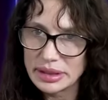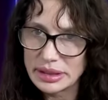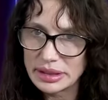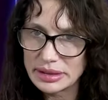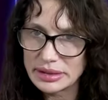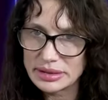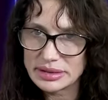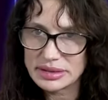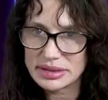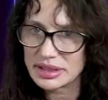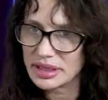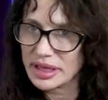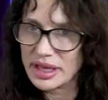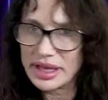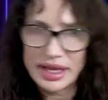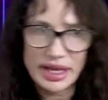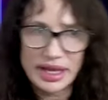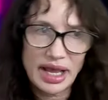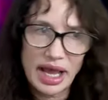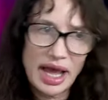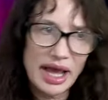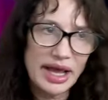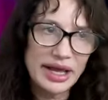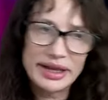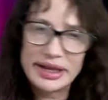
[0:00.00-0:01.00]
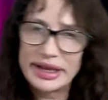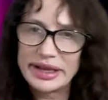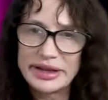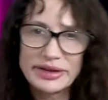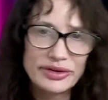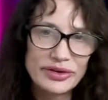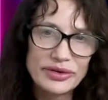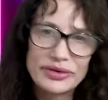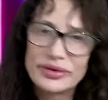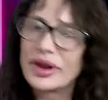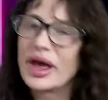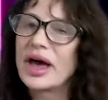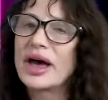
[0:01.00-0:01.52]
It's like,
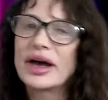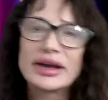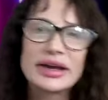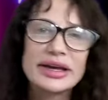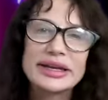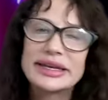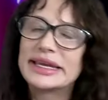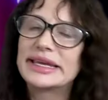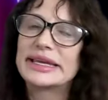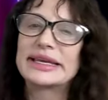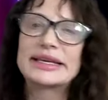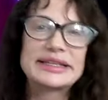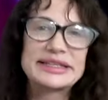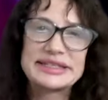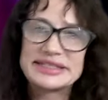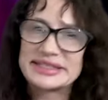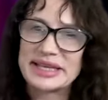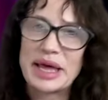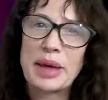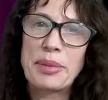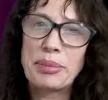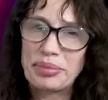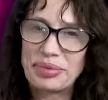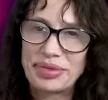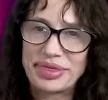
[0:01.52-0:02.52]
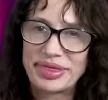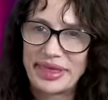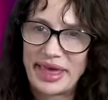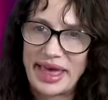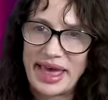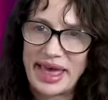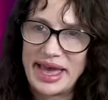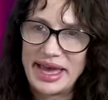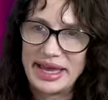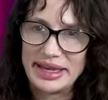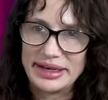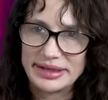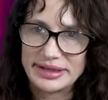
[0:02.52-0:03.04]
you're not going to accept
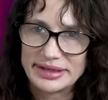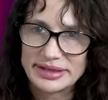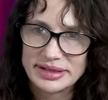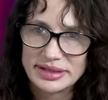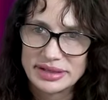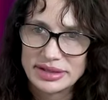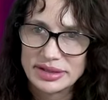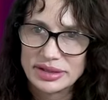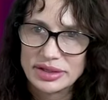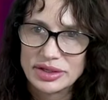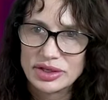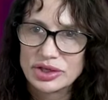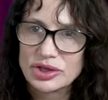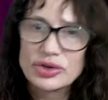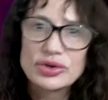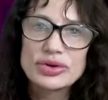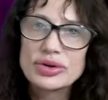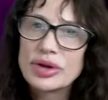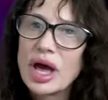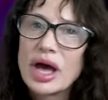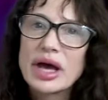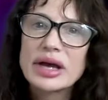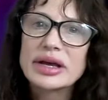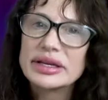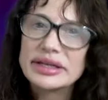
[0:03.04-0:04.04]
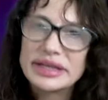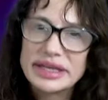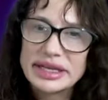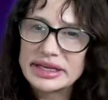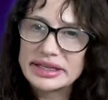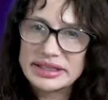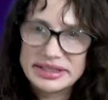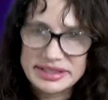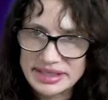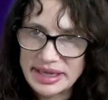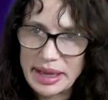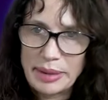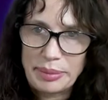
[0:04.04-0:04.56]
that. You're not going to
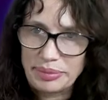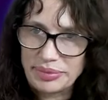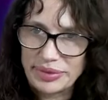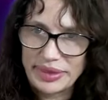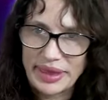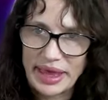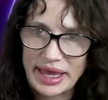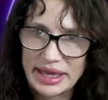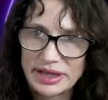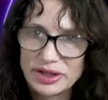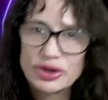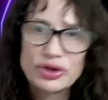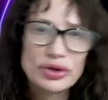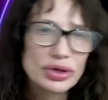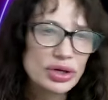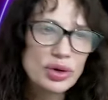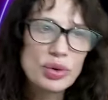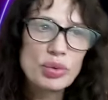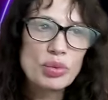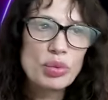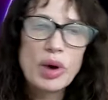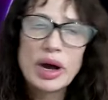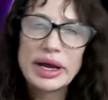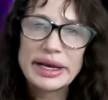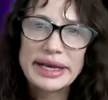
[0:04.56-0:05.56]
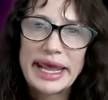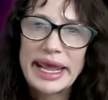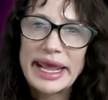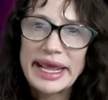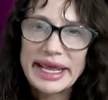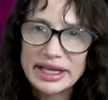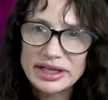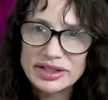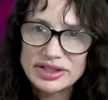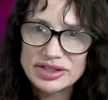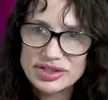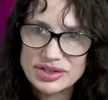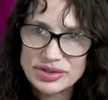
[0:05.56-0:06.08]
accept that. You're going to want
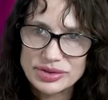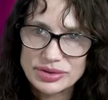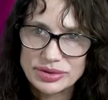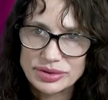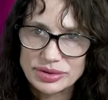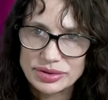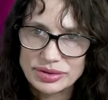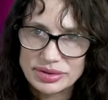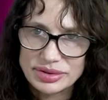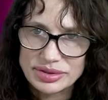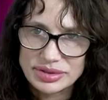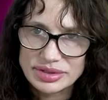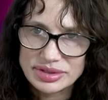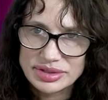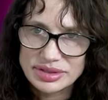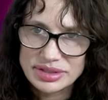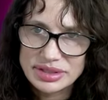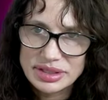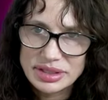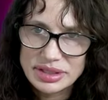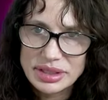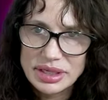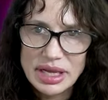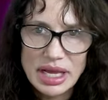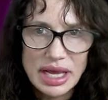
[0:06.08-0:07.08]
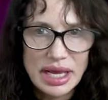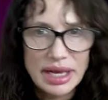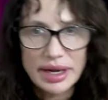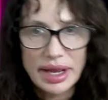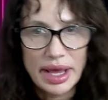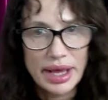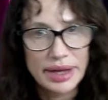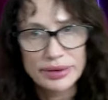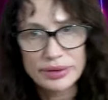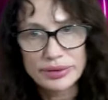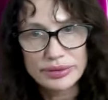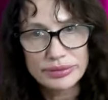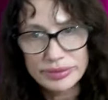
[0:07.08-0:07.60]
answers. And
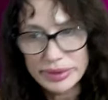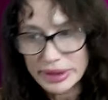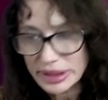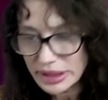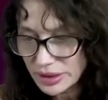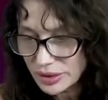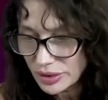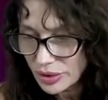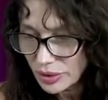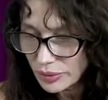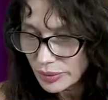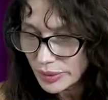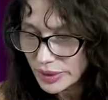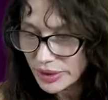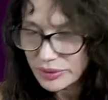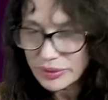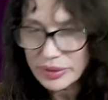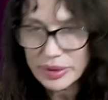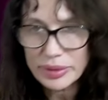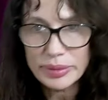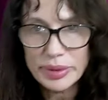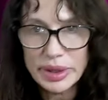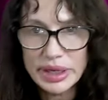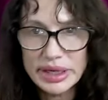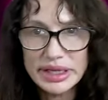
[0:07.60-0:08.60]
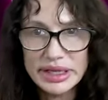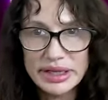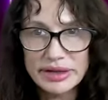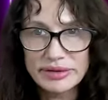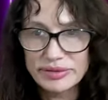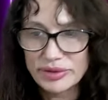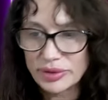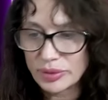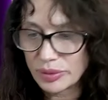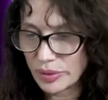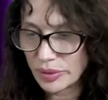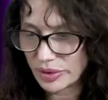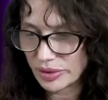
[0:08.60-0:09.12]
I don't really know whether I want to
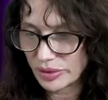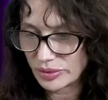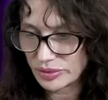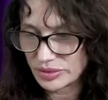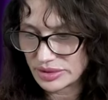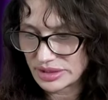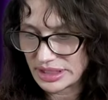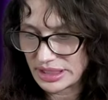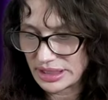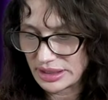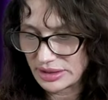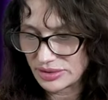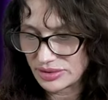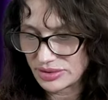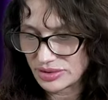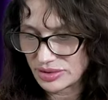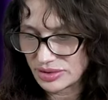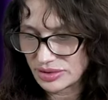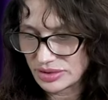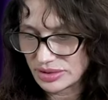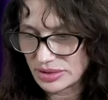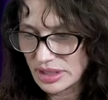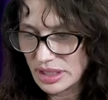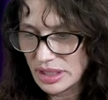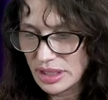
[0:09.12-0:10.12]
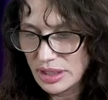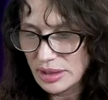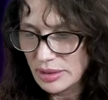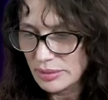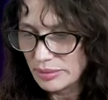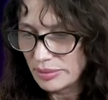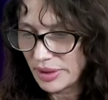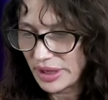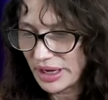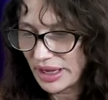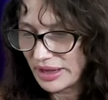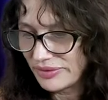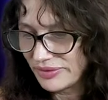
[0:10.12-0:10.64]
give you all those answers,
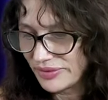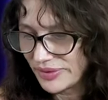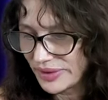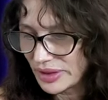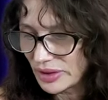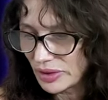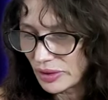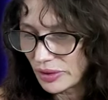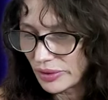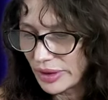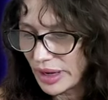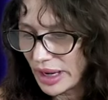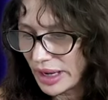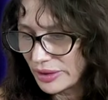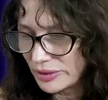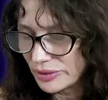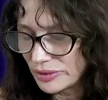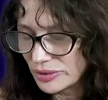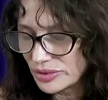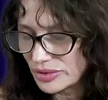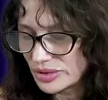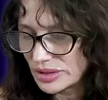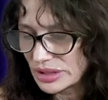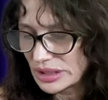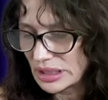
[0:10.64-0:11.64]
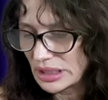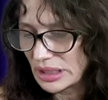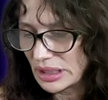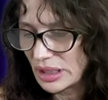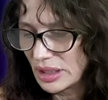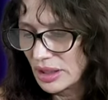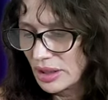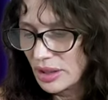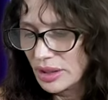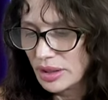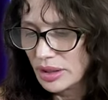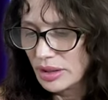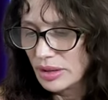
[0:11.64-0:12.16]
but I feel our
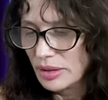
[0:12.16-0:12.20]
energy